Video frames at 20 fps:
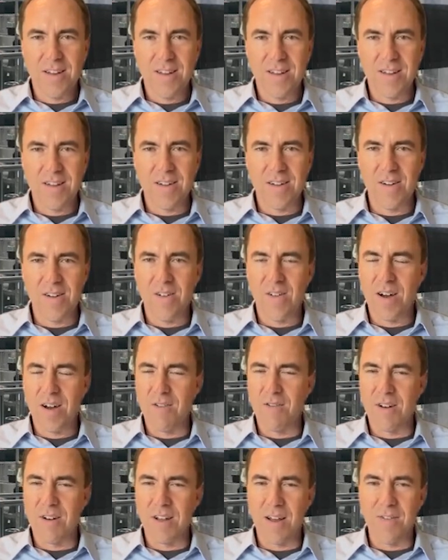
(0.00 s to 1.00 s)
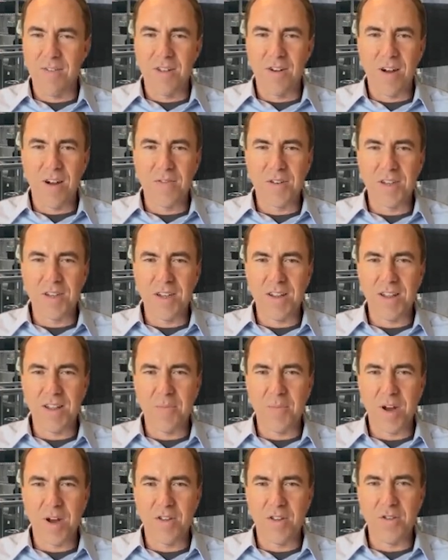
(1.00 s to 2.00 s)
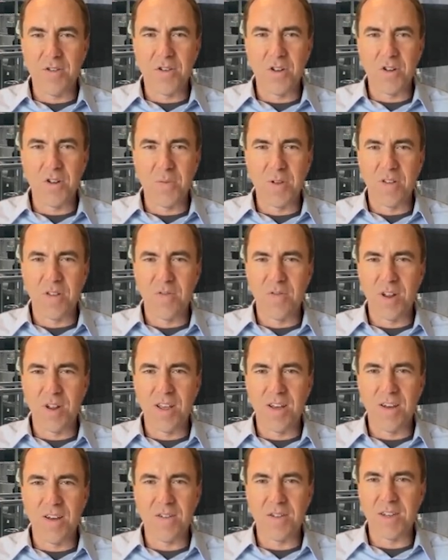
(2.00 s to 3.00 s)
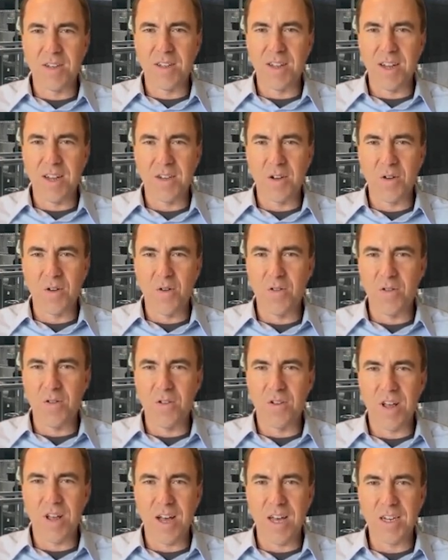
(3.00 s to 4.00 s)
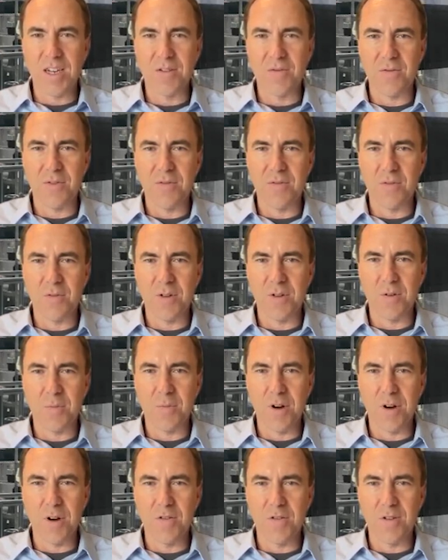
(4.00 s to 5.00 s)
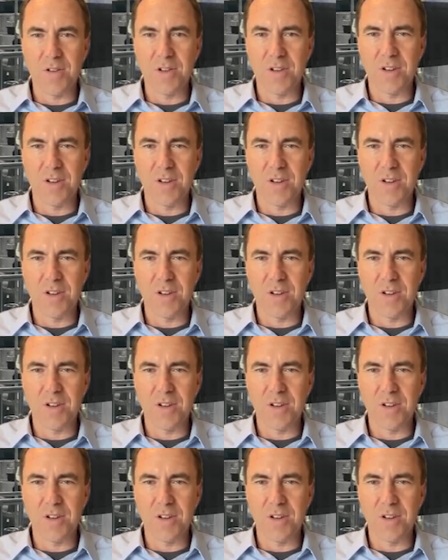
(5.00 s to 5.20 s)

Oh, I've seen them on YouTube and the videos, and that's a whole new class of wooden boats. So